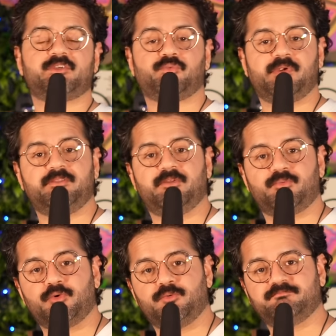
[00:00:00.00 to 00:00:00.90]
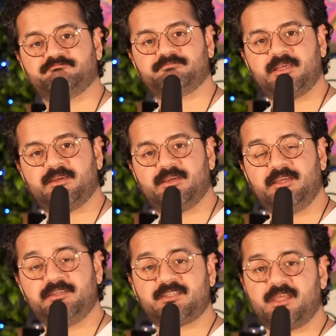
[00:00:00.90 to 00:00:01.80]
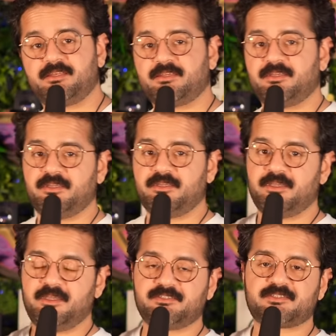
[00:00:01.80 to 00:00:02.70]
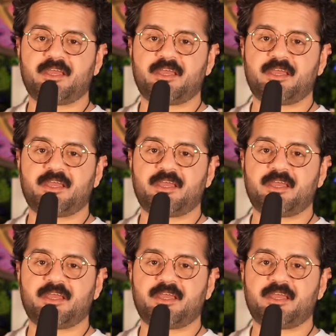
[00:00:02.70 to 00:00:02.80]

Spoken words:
to read the room. He's let his